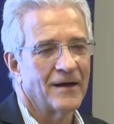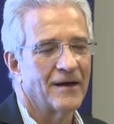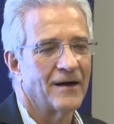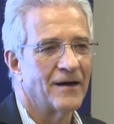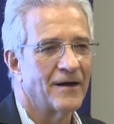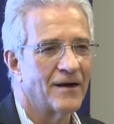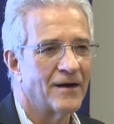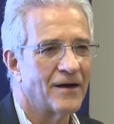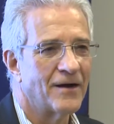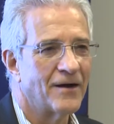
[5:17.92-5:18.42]

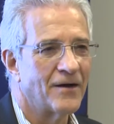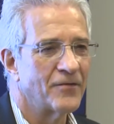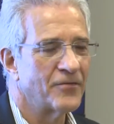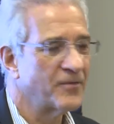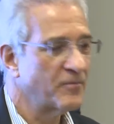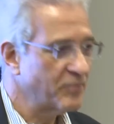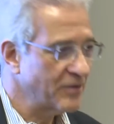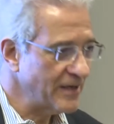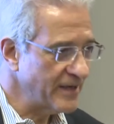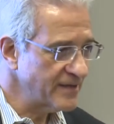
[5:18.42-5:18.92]
uh,
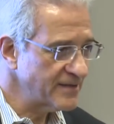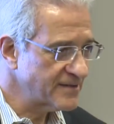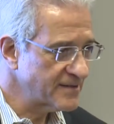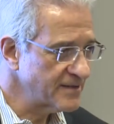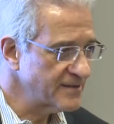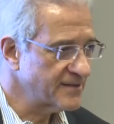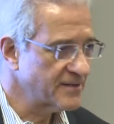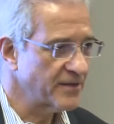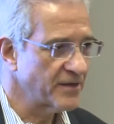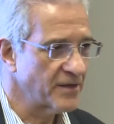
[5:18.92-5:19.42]
the place
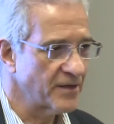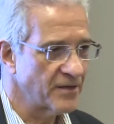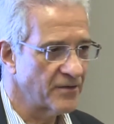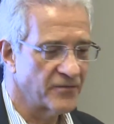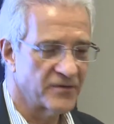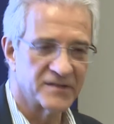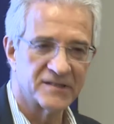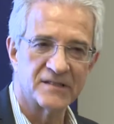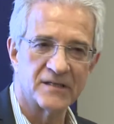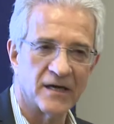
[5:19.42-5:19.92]
is there,
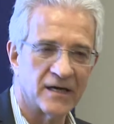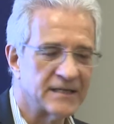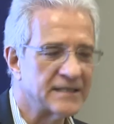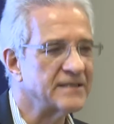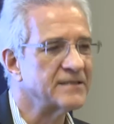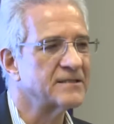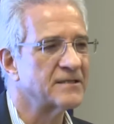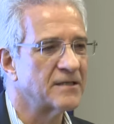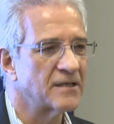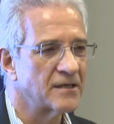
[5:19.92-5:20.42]
the site
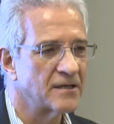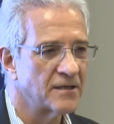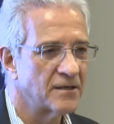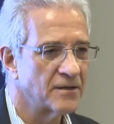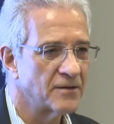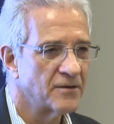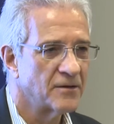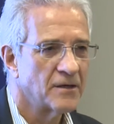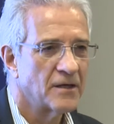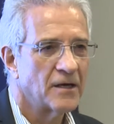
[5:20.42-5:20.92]
is
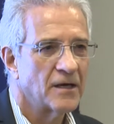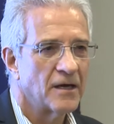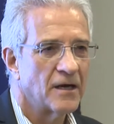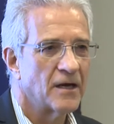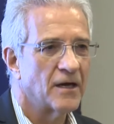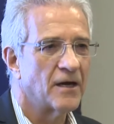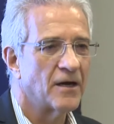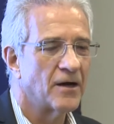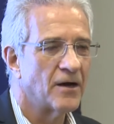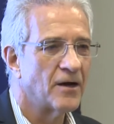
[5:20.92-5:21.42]
there,
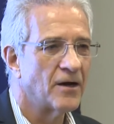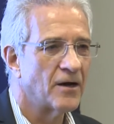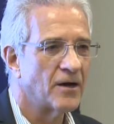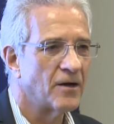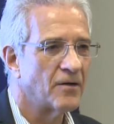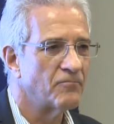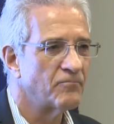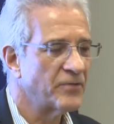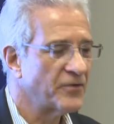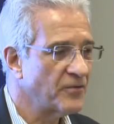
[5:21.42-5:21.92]

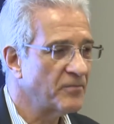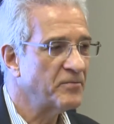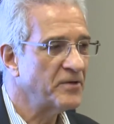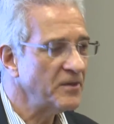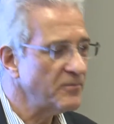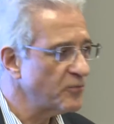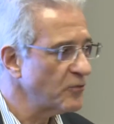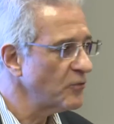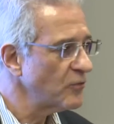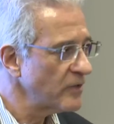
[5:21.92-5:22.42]
uh, but the
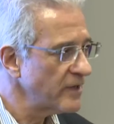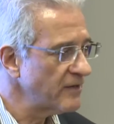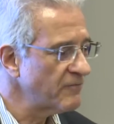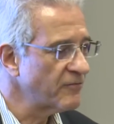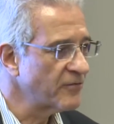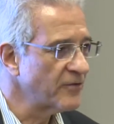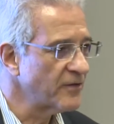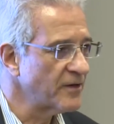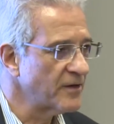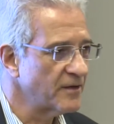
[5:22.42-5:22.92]
people who
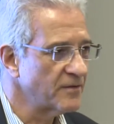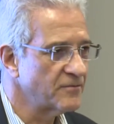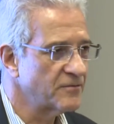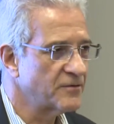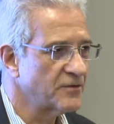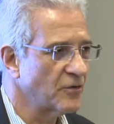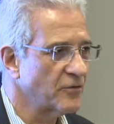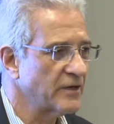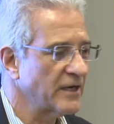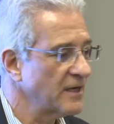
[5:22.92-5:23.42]
live there
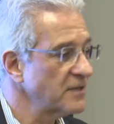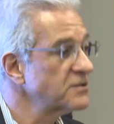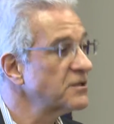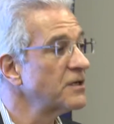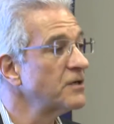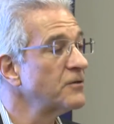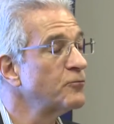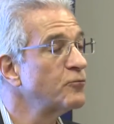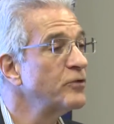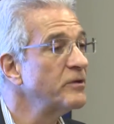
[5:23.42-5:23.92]
don't
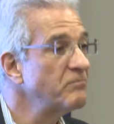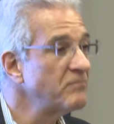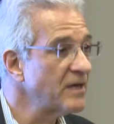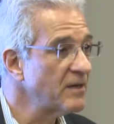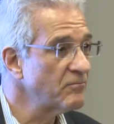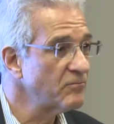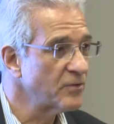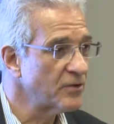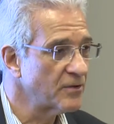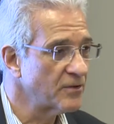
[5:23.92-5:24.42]
actually
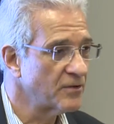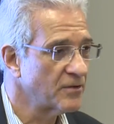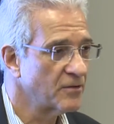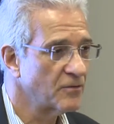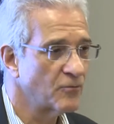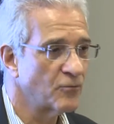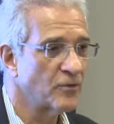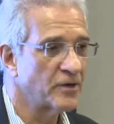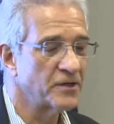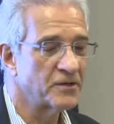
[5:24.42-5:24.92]
remember
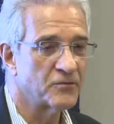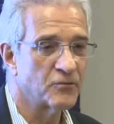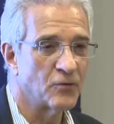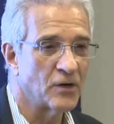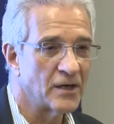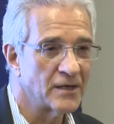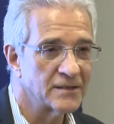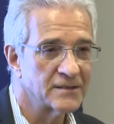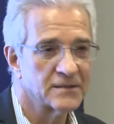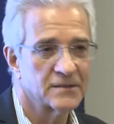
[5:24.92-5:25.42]
what it
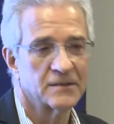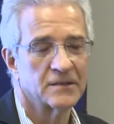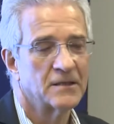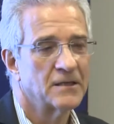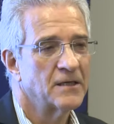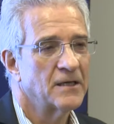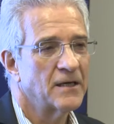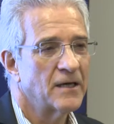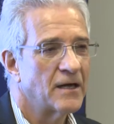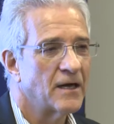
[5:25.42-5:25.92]
was.
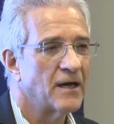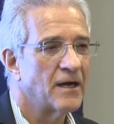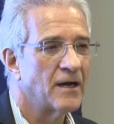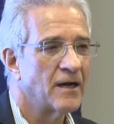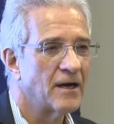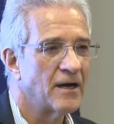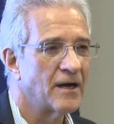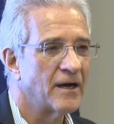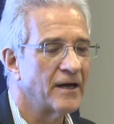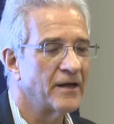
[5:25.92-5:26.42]

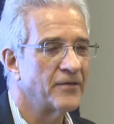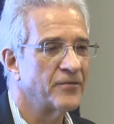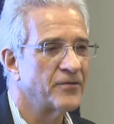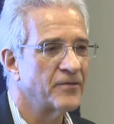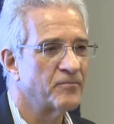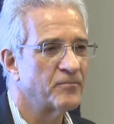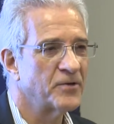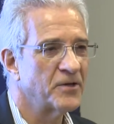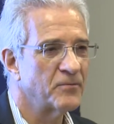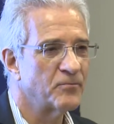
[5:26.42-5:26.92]
Uh, and the
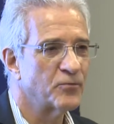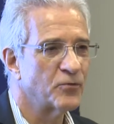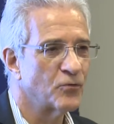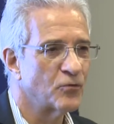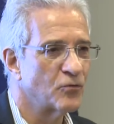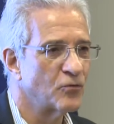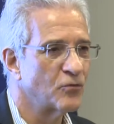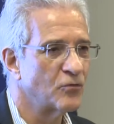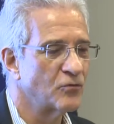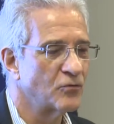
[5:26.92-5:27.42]
people
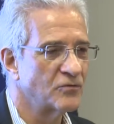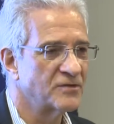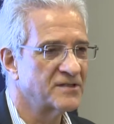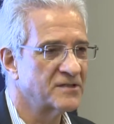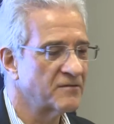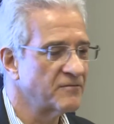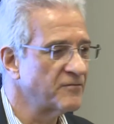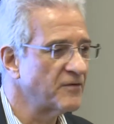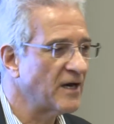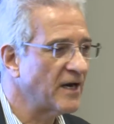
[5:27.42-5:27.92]
who
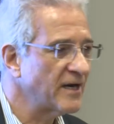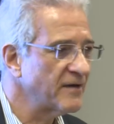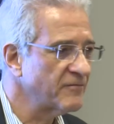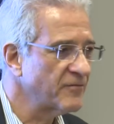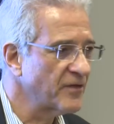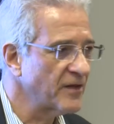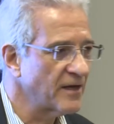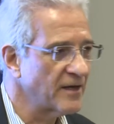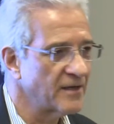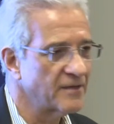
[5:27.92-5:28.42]
survived
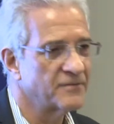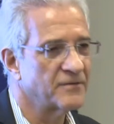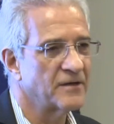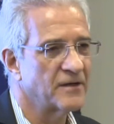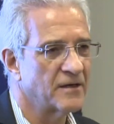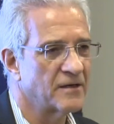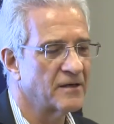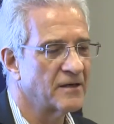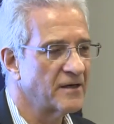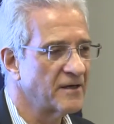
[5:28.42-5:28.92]
that
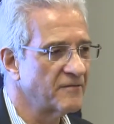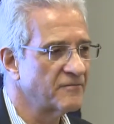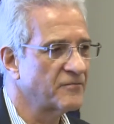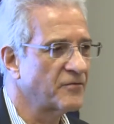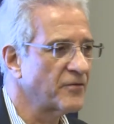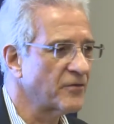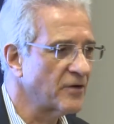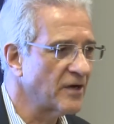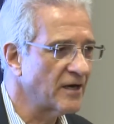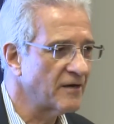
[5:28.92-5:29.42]
and lived
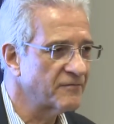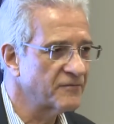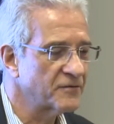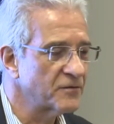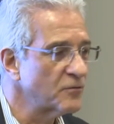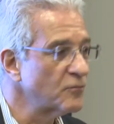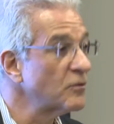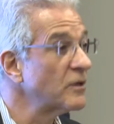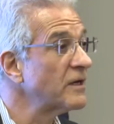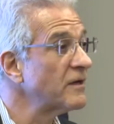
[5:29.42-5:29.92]

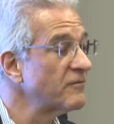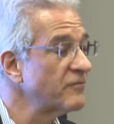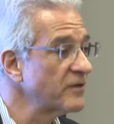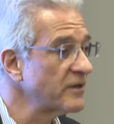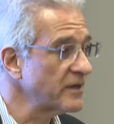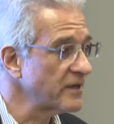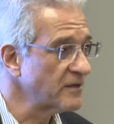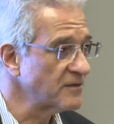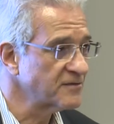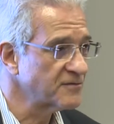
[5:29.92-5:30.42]
thereafter were
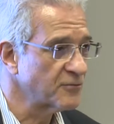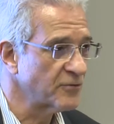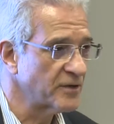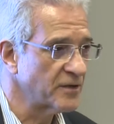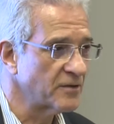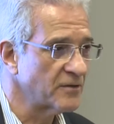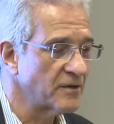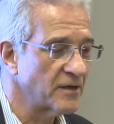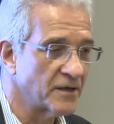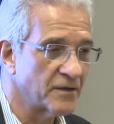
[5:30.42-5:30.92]
living
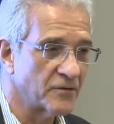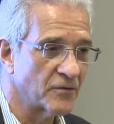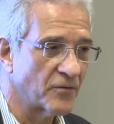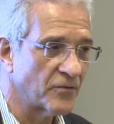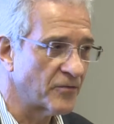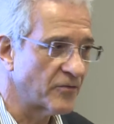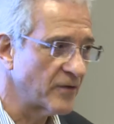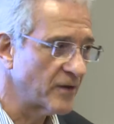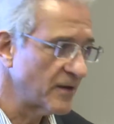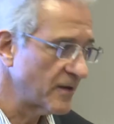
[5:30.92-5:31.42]
elsewhere and
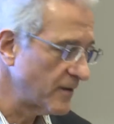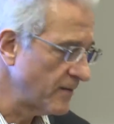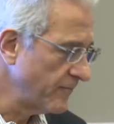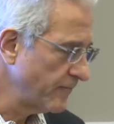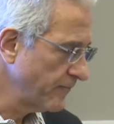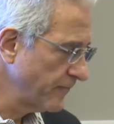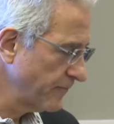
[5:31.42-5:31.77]
not there.